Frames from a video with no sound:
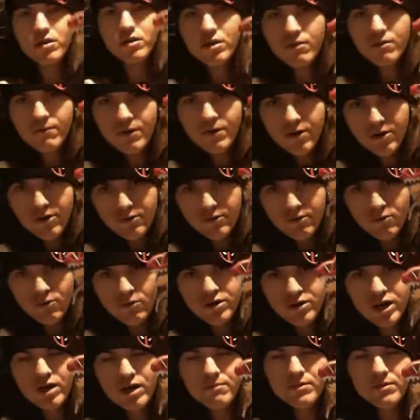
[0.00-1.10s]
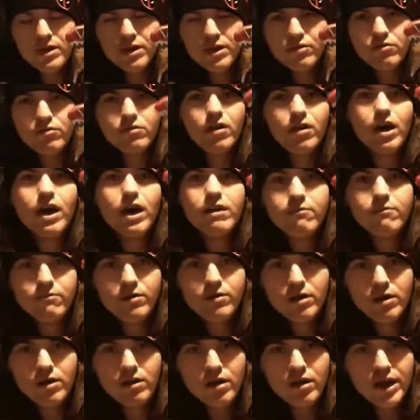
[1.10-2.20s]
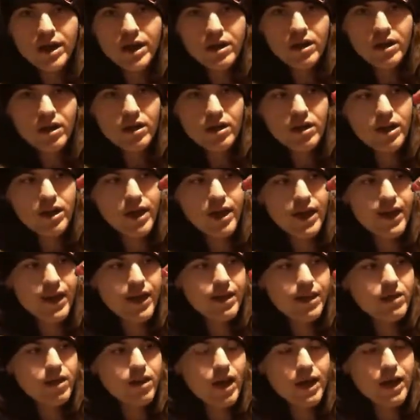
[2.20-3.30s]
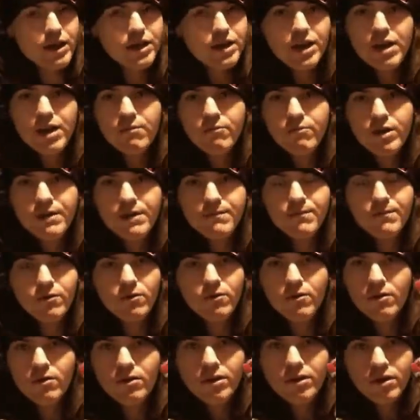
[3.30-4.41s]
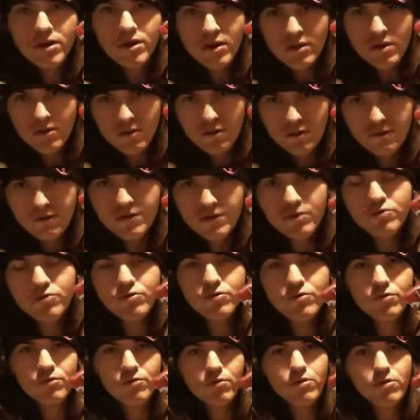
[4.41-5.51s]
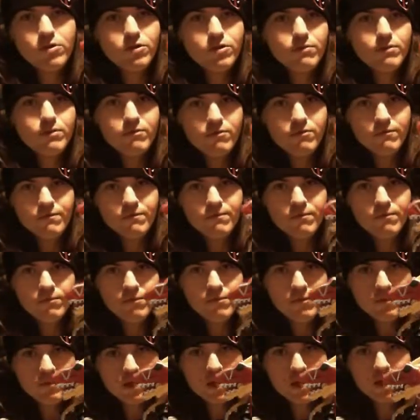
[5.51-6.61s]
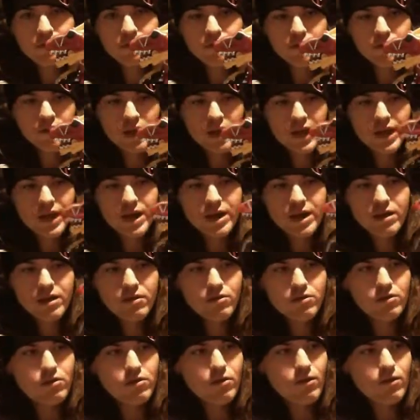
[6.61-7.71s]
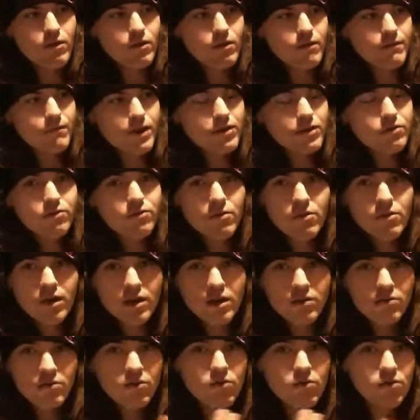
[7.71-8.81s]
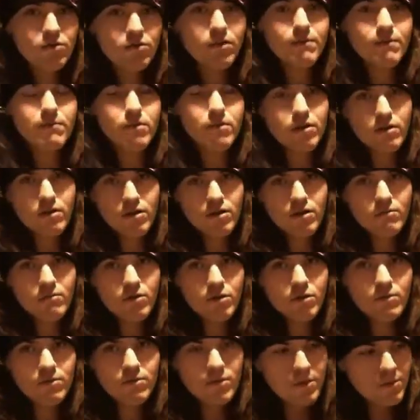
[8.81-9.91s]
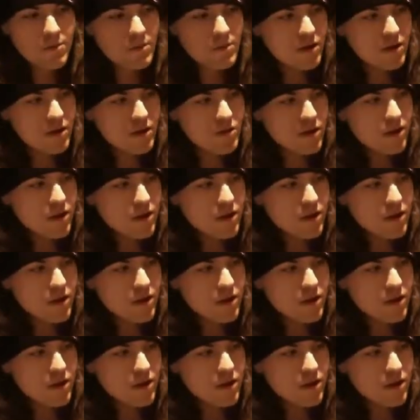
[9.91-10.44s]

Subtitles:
very cool combination. I really like it, and I can't wait for the future Zords to be released, and eventual like new stuff they're gonna come up with, because